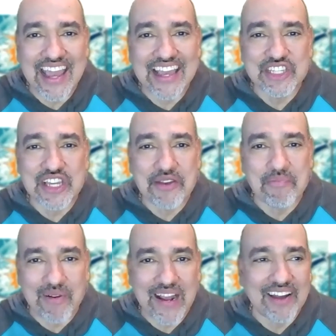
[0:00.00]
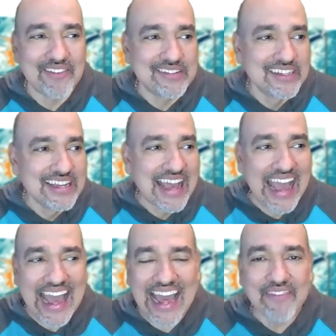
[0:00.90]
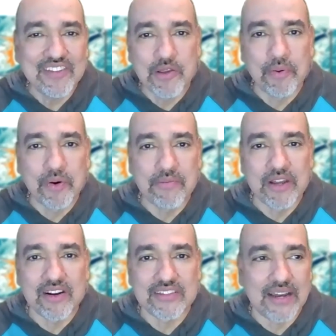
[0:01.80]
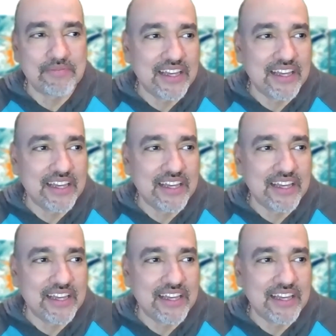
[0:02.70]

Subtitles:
A.J. Brown, have to put him in our top